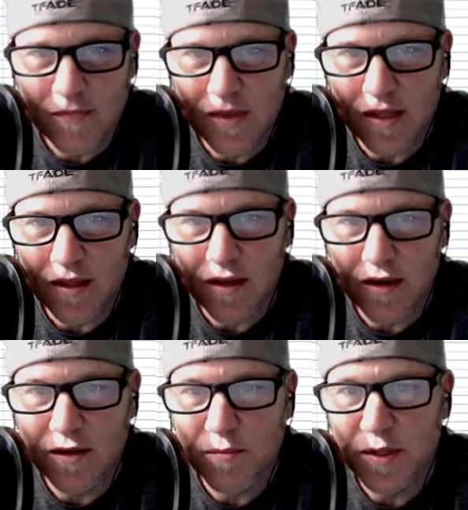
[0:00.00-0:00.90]

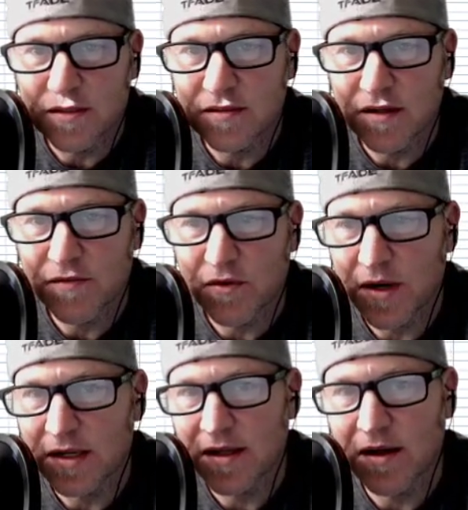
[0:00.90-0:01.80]
dimensions of your
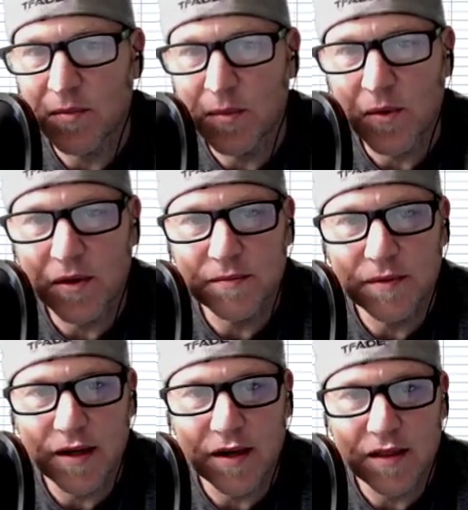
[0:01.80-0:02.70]
rectangle port
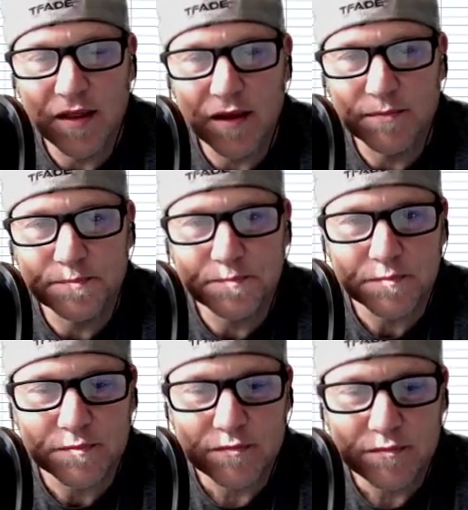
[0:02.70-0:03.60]
and the thing,
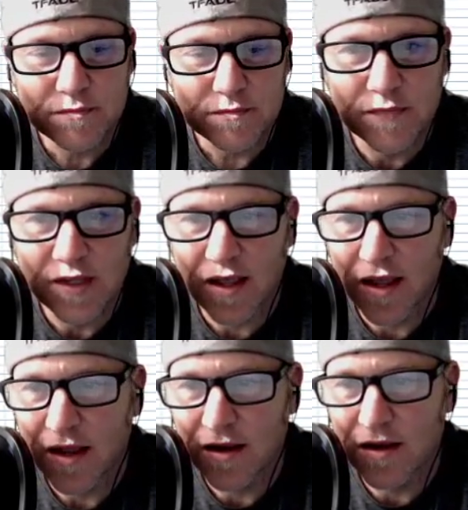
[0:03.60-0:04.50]

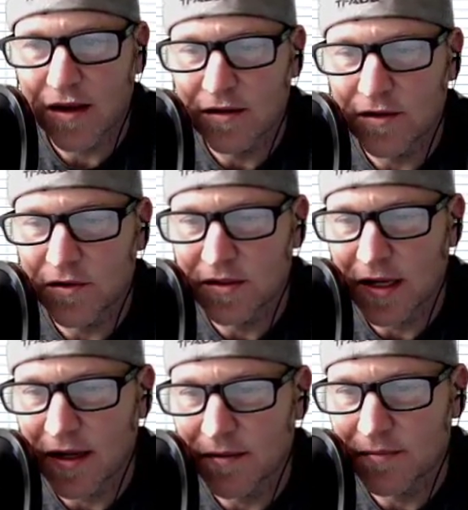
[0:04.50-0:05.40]
and do the
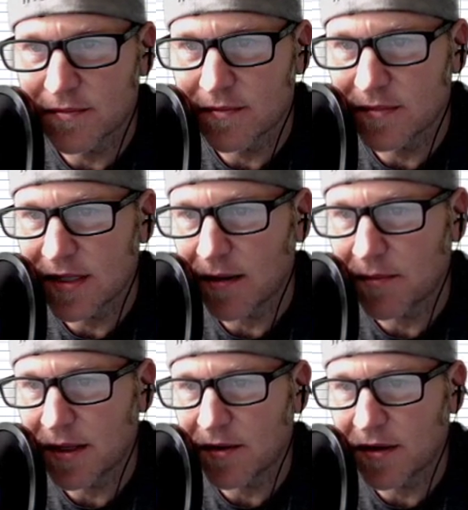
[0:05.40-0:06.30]
same
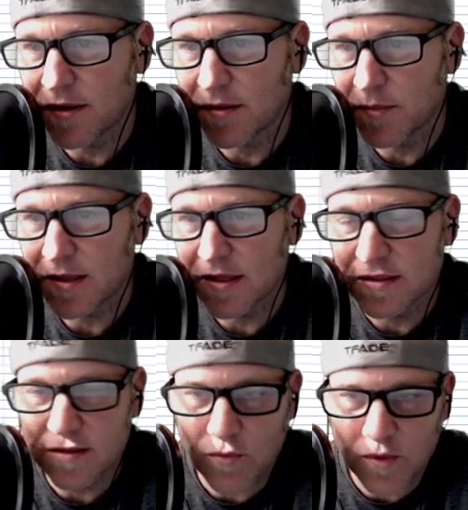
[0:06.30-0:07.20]
deal here. But
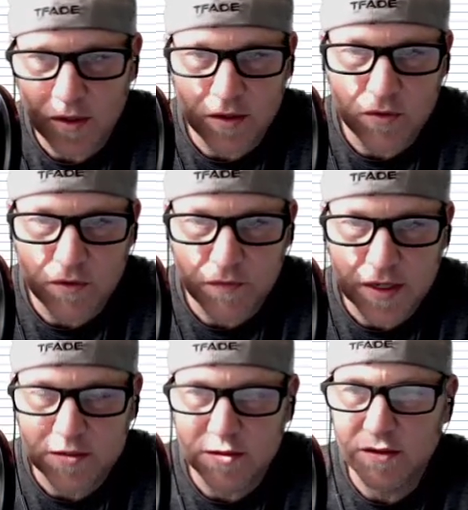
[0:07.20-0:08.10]
this is a really cool
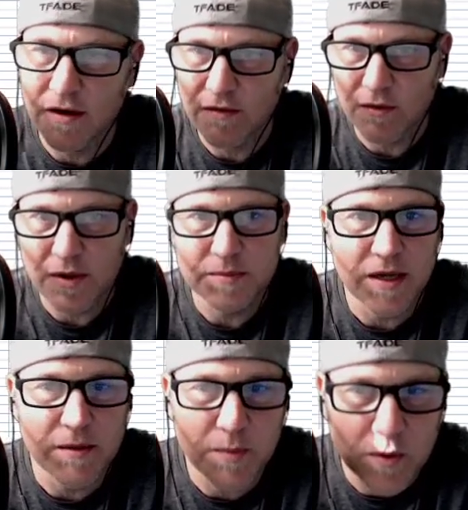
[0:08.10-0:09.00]
feature of a
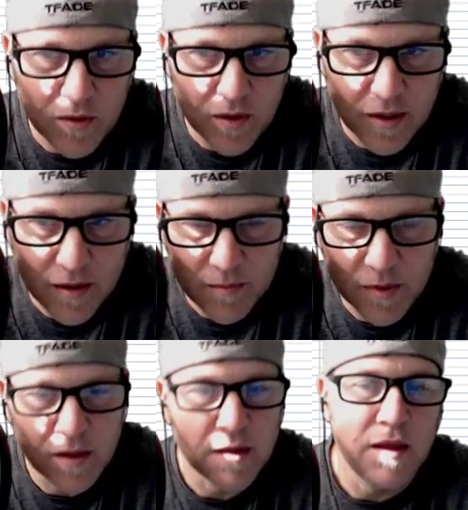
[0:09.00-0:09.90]
website program
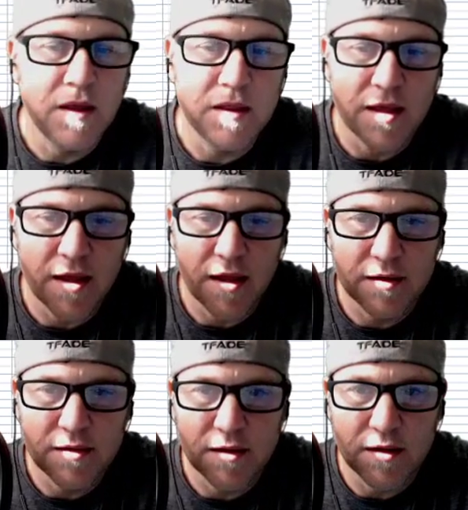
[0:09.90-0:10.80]

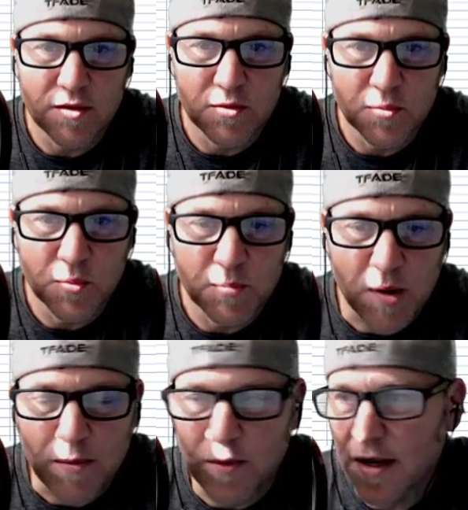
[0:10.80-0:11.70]
that you would
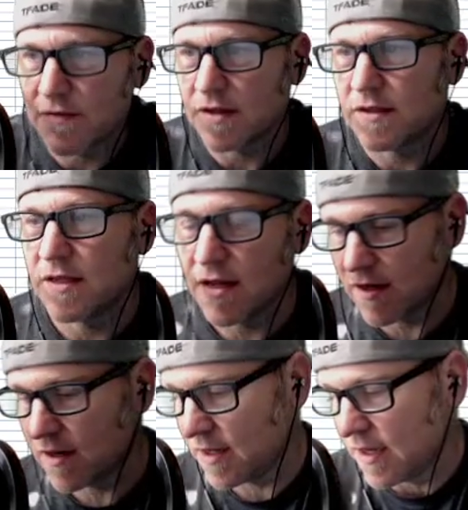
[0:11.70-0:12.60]
probably have to
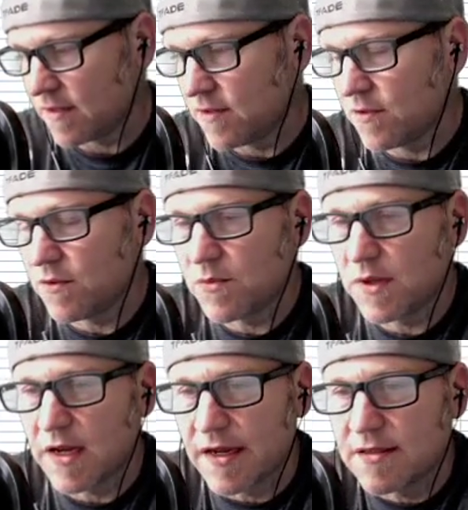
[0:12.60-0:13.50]
dig into
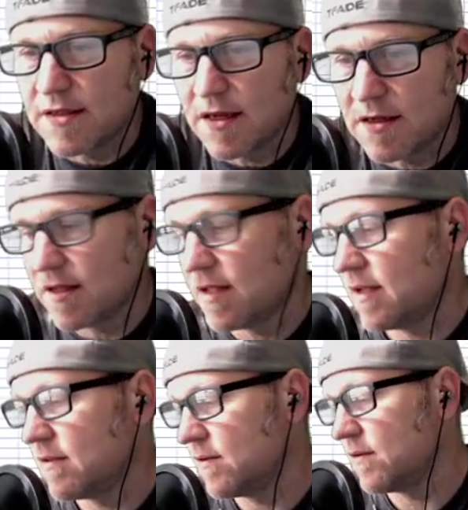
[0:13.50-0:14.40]
WinISD to
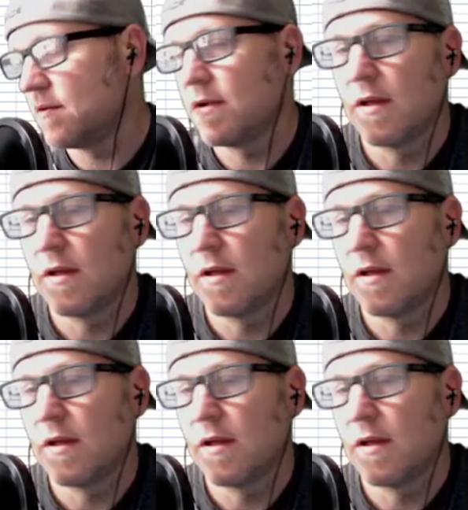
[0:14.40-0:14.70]
get to.